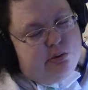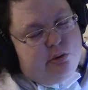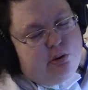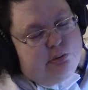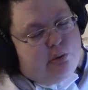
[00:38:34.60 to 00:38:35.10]

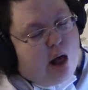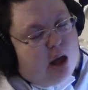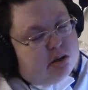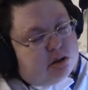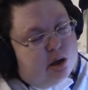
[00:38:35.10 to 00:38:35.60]
or
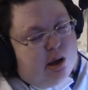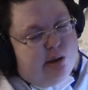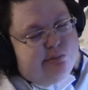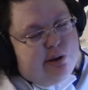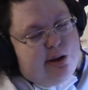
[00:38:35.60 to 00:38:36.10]
wash
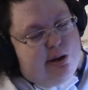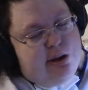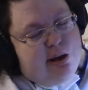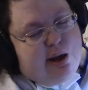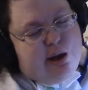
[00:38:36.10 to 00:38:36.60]

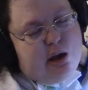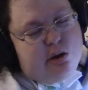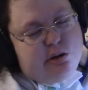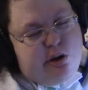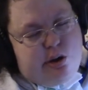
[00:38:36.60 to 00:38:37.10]
completely, like
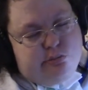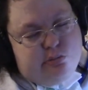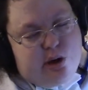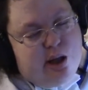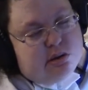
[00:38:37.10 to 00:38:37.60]
under your
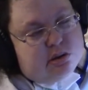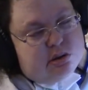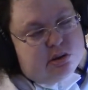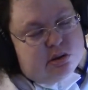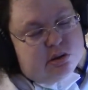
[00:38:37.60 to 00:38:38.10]

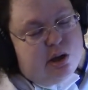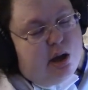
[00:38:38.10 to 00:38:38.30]
breasts,